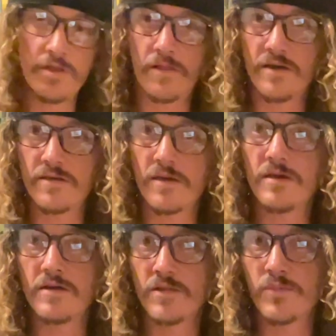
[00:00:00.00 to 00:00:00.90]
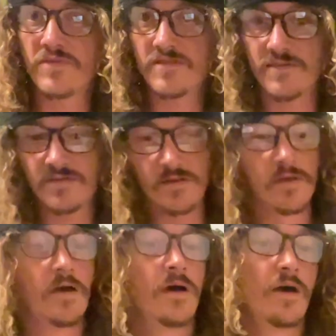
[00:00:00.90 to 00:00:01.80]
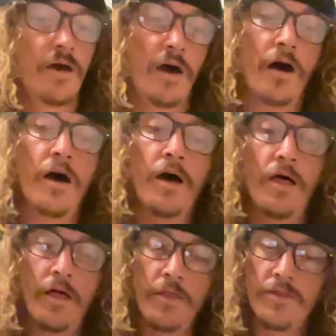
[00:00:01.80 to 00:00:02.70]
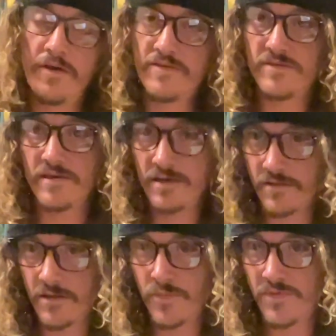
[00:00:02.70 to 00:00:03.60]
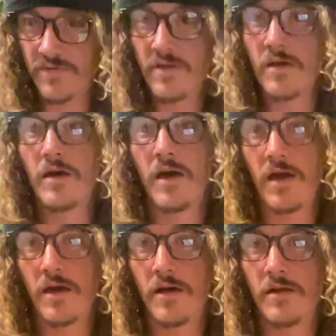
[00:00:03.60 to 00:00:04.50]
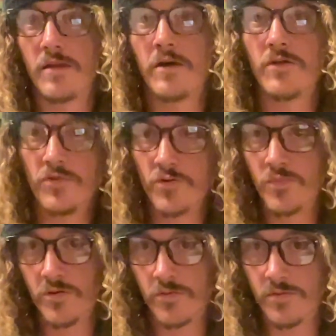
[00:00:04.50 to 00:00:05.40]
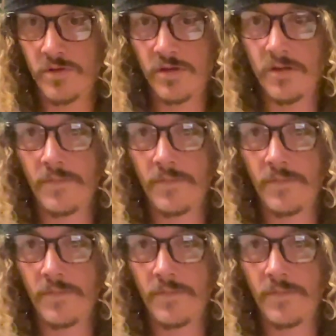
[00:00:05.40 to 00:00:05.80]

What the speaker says: like eclipse season. This eclipse and new moon